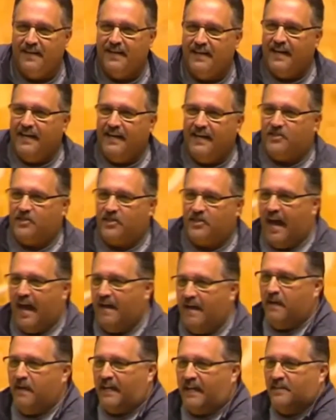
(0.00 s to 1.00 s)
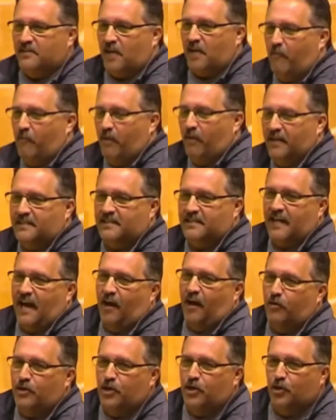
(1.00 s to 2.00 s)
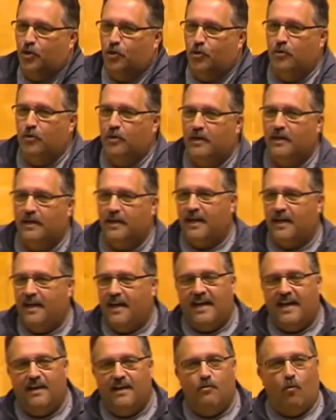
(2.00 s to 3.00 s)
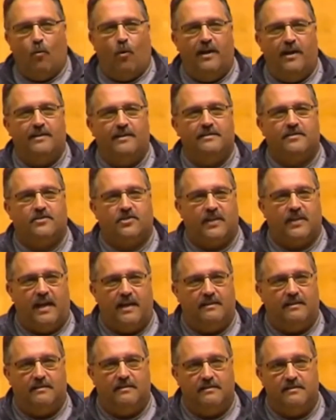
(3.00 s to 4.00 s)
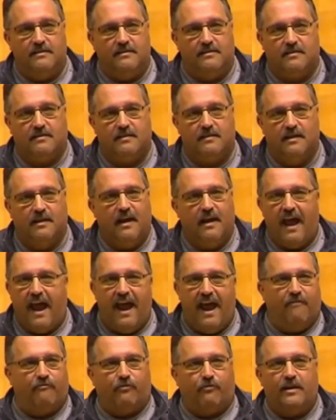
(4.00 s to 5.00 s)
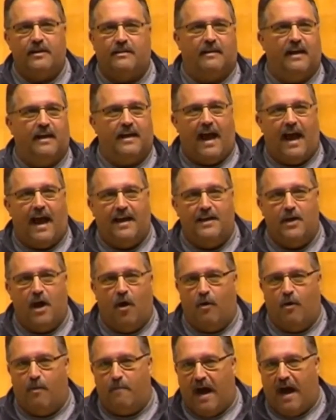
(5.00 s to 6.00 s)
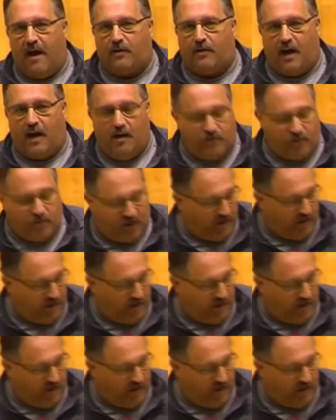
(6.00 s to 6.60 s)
He said, because I'm going to tell you in one sentence everything I know about coaching.